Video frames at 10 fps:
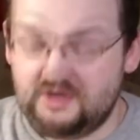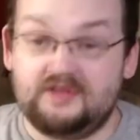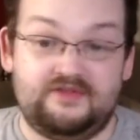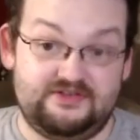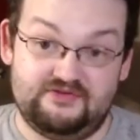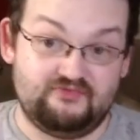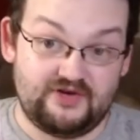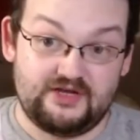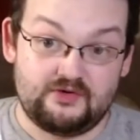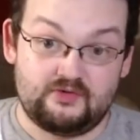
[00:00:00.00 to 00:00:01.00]
This is a
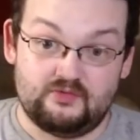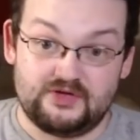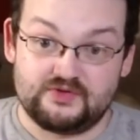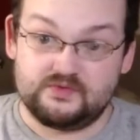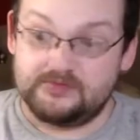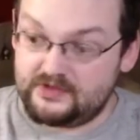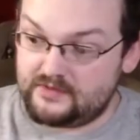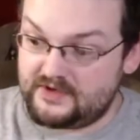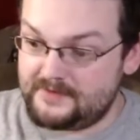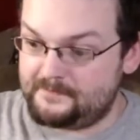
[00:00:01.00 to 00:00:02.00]
really cool module, by the
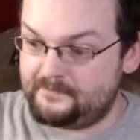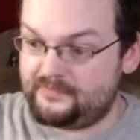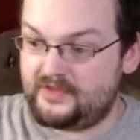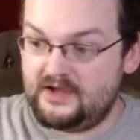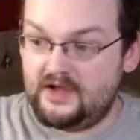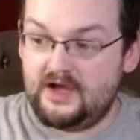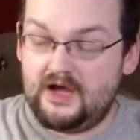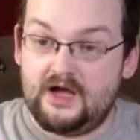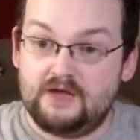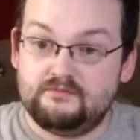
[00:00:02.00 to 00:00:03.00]
way.
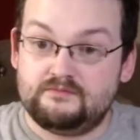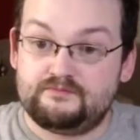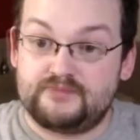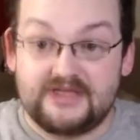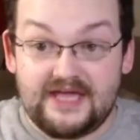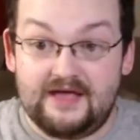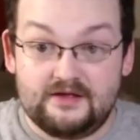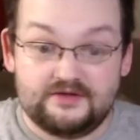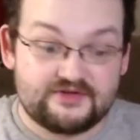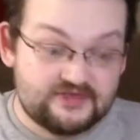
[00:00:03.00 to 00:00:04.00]
But yeah,
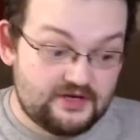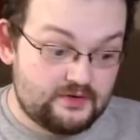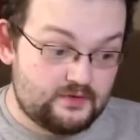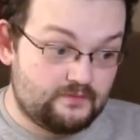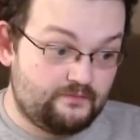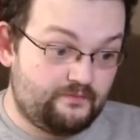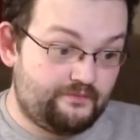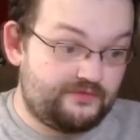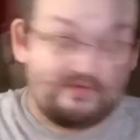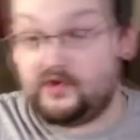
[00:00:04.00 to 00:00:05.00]
and so
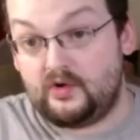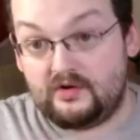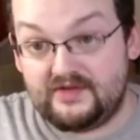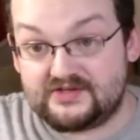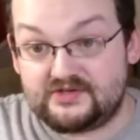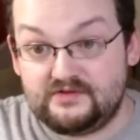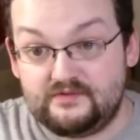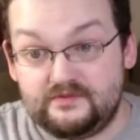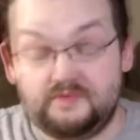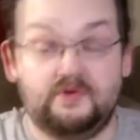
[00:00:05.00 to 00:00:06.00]
you've got all of that stuff.
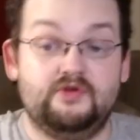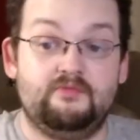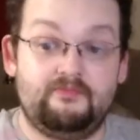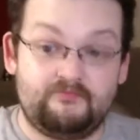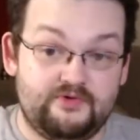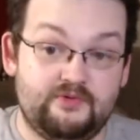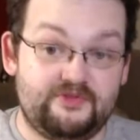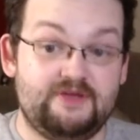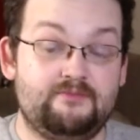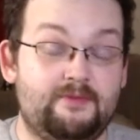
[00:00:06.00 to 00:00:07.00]
You've got your
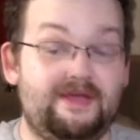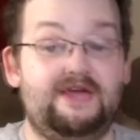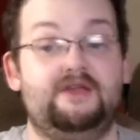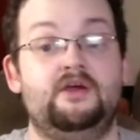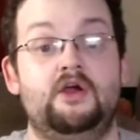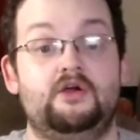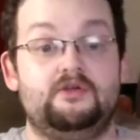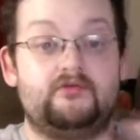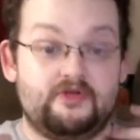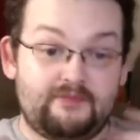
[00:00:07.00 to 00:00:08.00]
thing prepared. You've
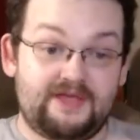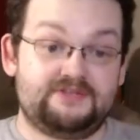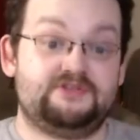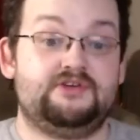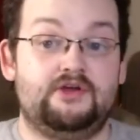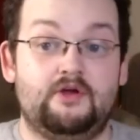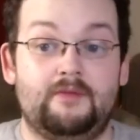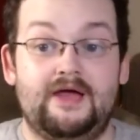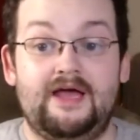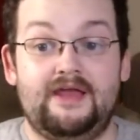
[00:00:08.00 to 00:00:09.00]
got your players to turn up.
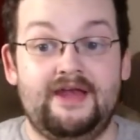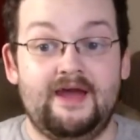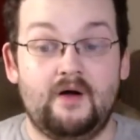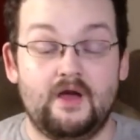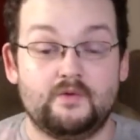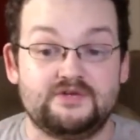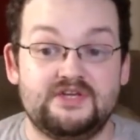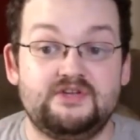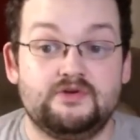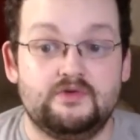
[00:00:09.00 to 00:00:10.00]
And now I will
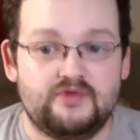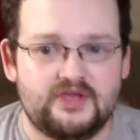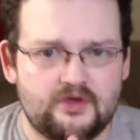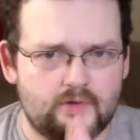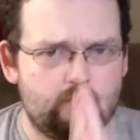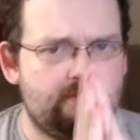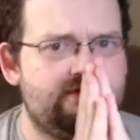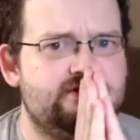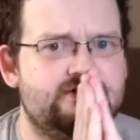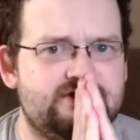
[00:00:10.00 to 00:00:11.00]
teach you the
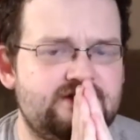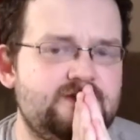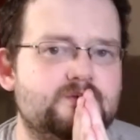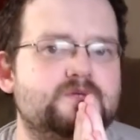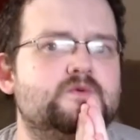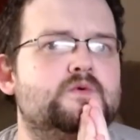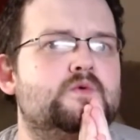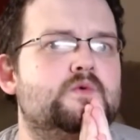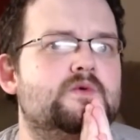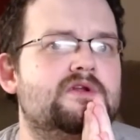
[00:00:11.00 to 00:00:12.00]
golden secret
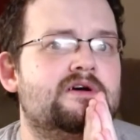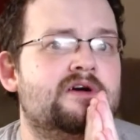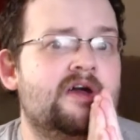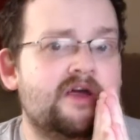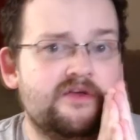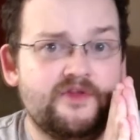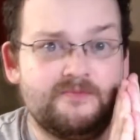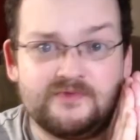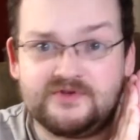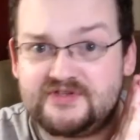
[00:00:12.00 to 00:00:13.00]
rule that
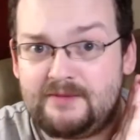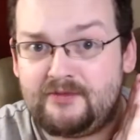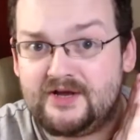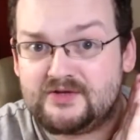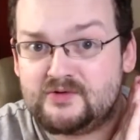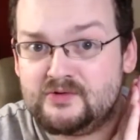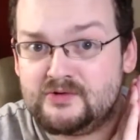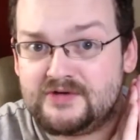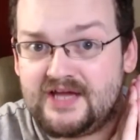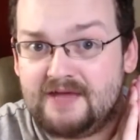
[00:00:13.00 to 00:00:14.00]
separates
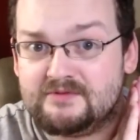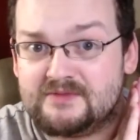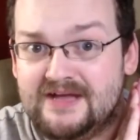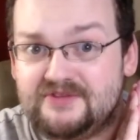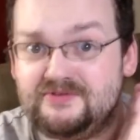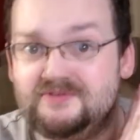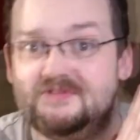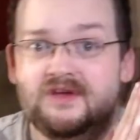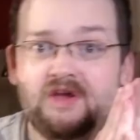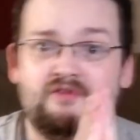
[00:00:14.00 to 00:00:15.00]
good games masters
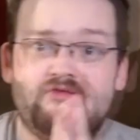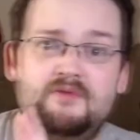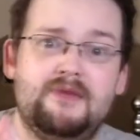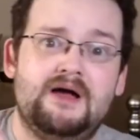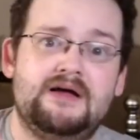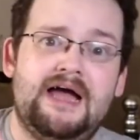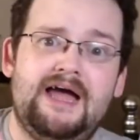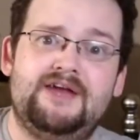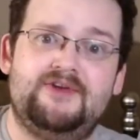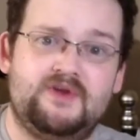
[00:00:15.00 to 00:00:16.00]
from
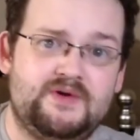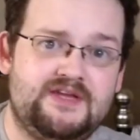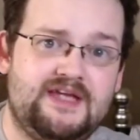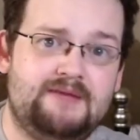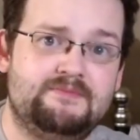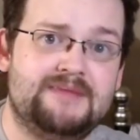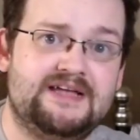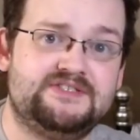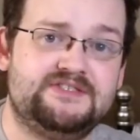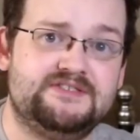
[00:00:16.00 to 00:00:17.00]
adequate games
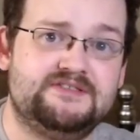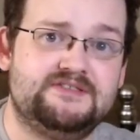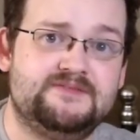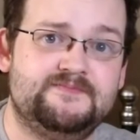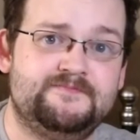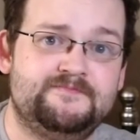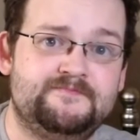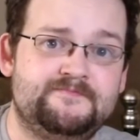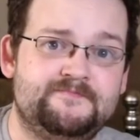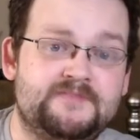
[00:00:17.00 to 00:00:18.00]
masters.
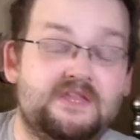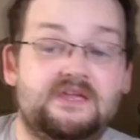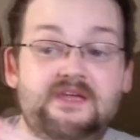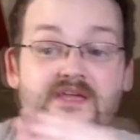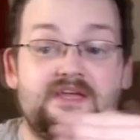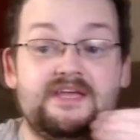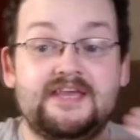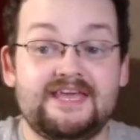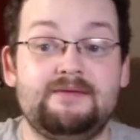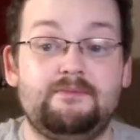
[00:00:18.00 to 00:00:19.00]

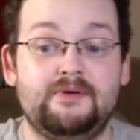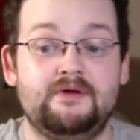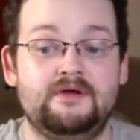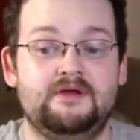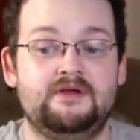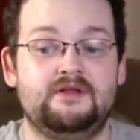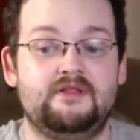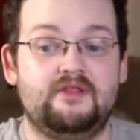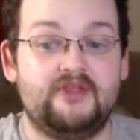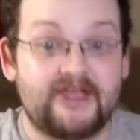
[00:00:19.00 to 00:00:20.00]
Keep
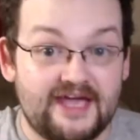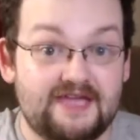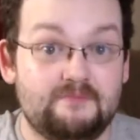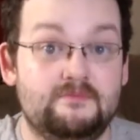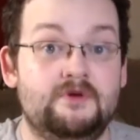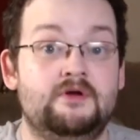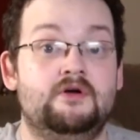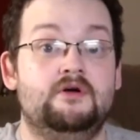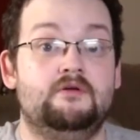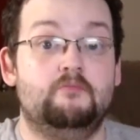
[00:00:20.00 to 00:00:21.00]
the game
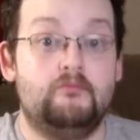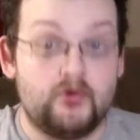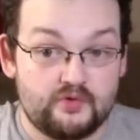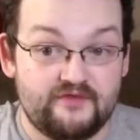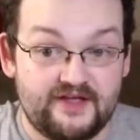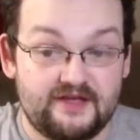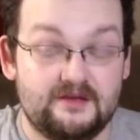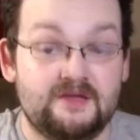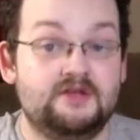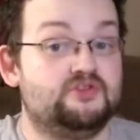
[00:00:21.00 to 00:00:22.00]
moving.
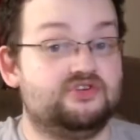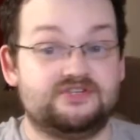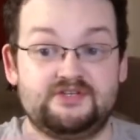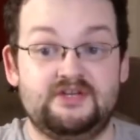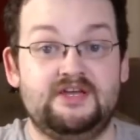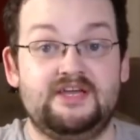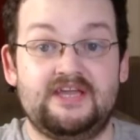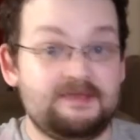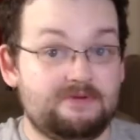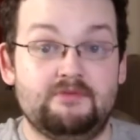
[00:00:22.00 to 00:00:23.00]
Just
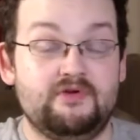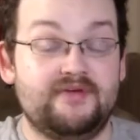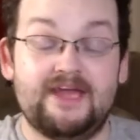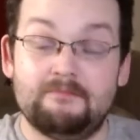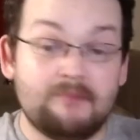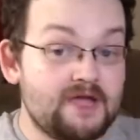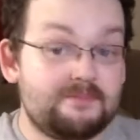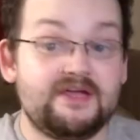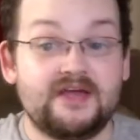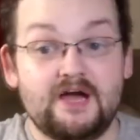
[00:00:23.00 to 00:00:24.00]
keep it moving. It might be a
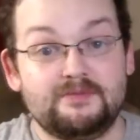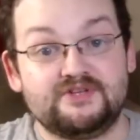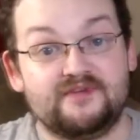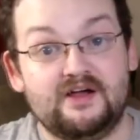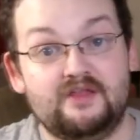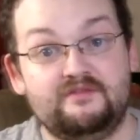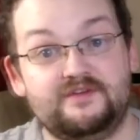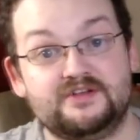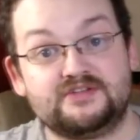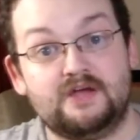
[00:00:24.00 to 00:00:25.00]
garbage fire the
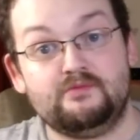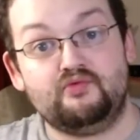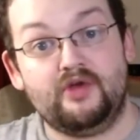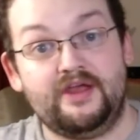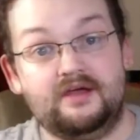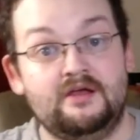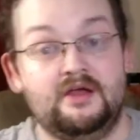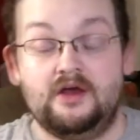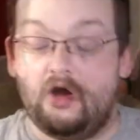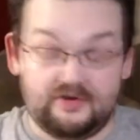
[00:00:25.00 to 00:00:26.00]
first time you run it.
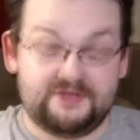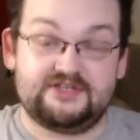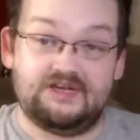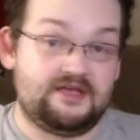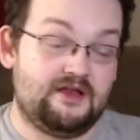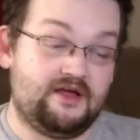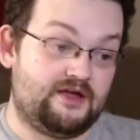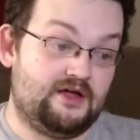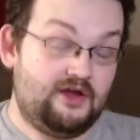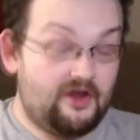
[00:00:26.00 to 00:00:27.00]
Honestly, like
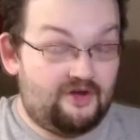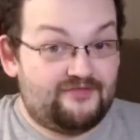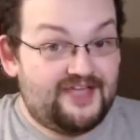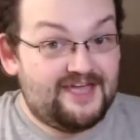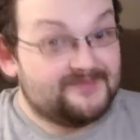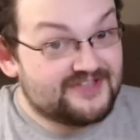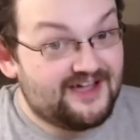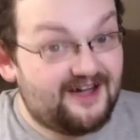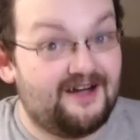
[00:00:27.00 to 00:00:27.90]
a lot of games are.